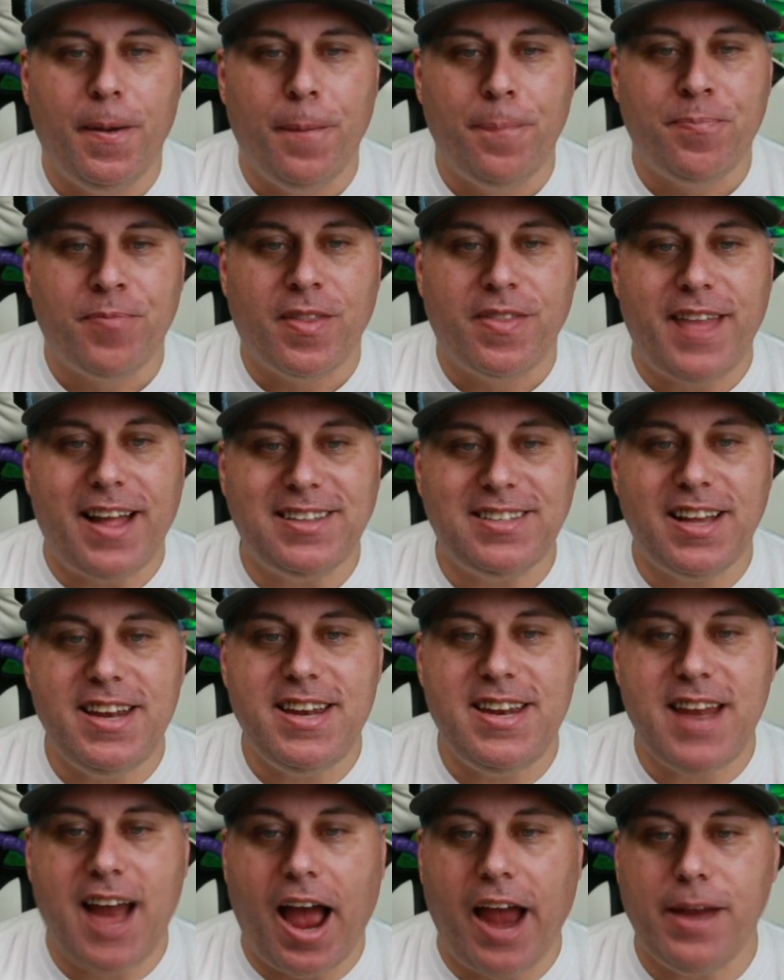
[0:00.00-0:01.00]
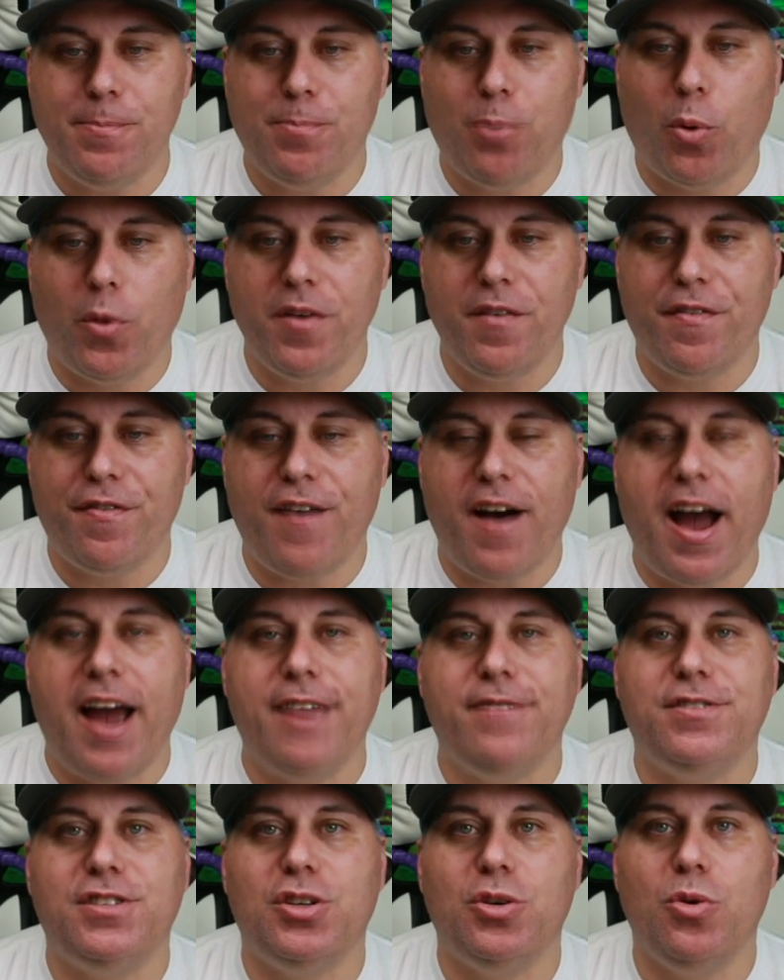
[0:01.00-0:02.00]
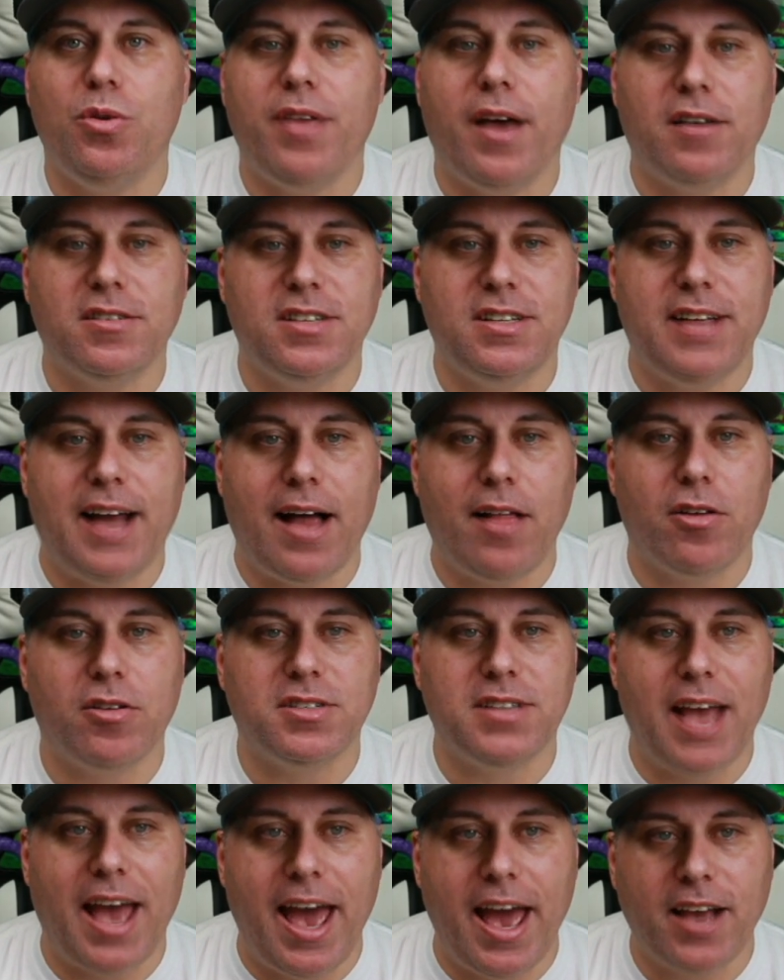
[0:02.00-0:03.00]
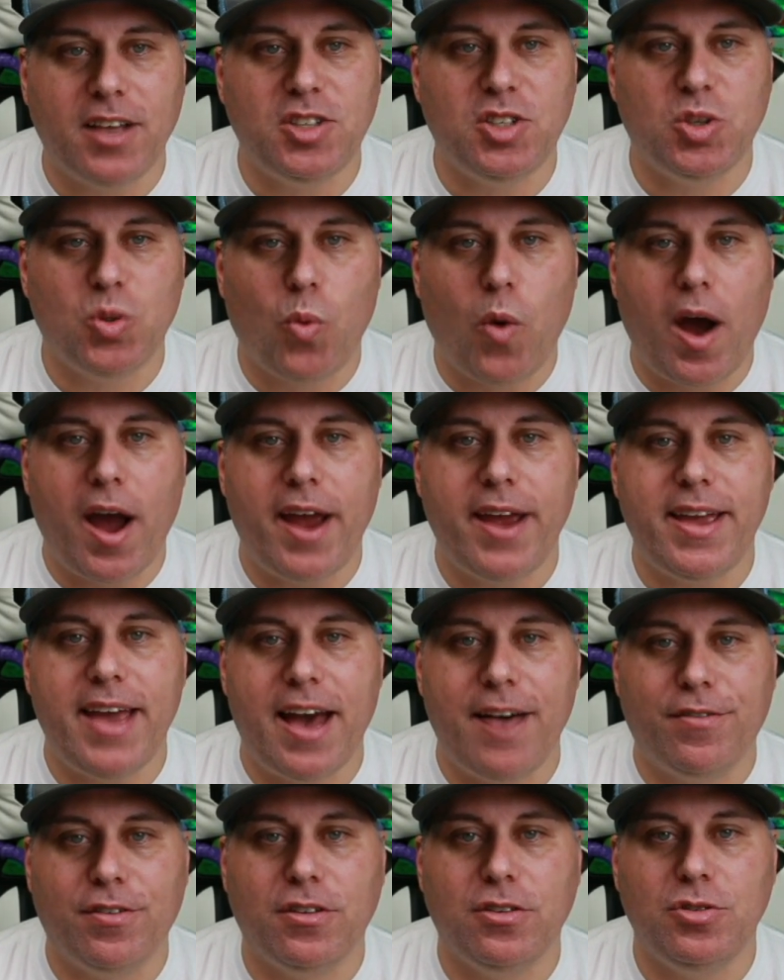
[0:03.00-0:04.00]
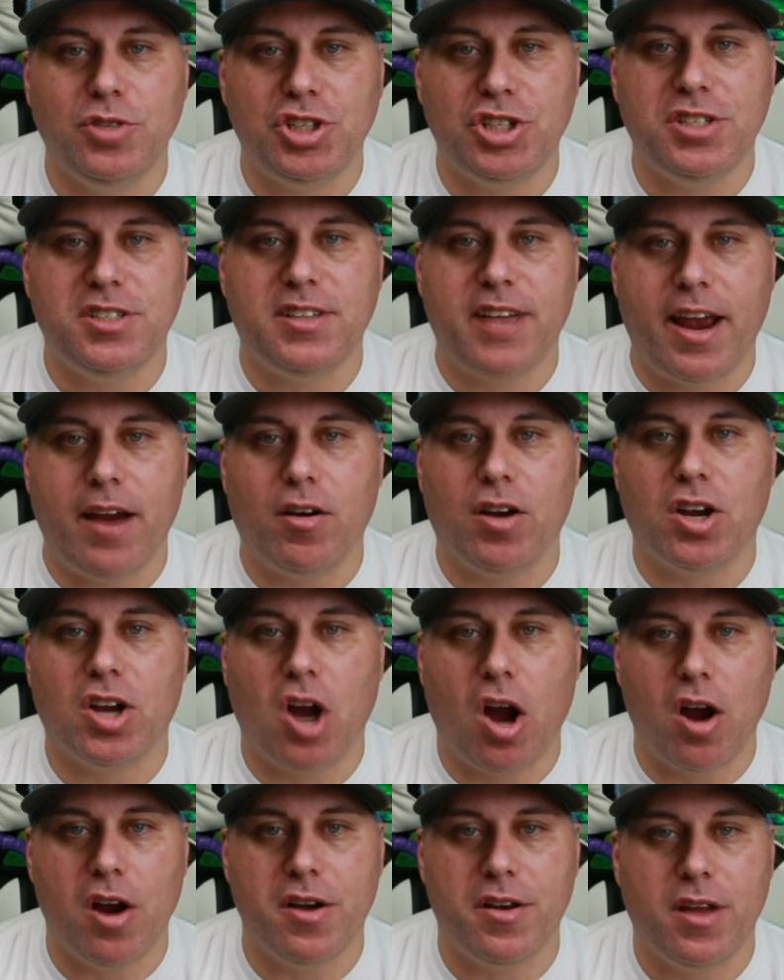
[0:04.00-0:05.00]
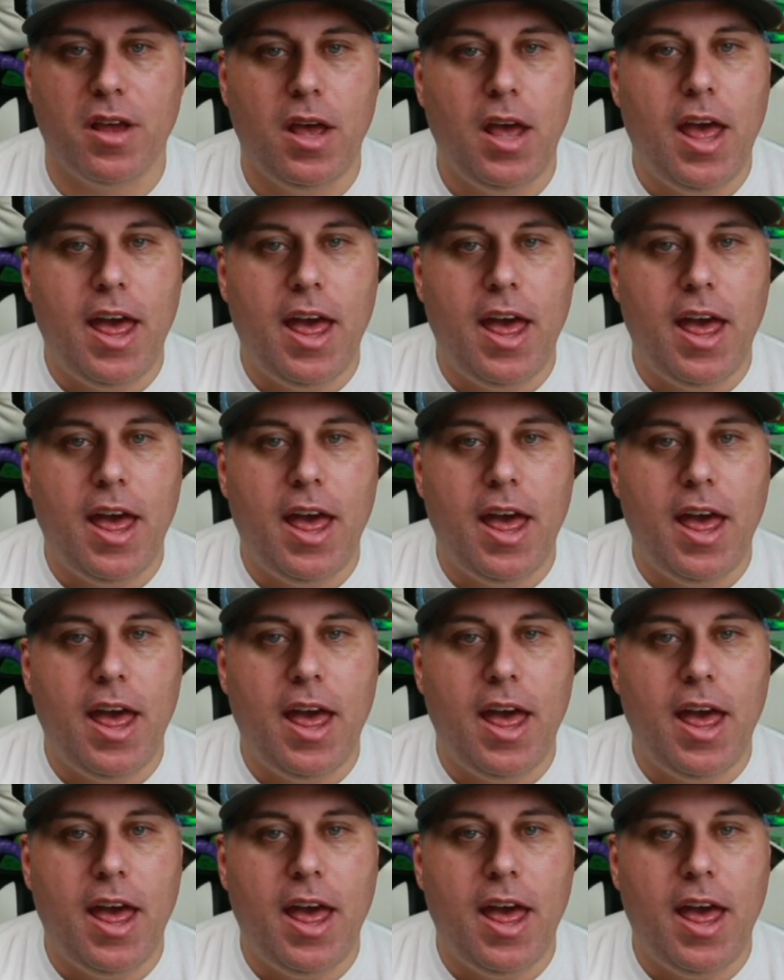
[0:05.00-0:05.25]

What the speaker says: That's a $9.5 $2,000 XY Evolutions era card.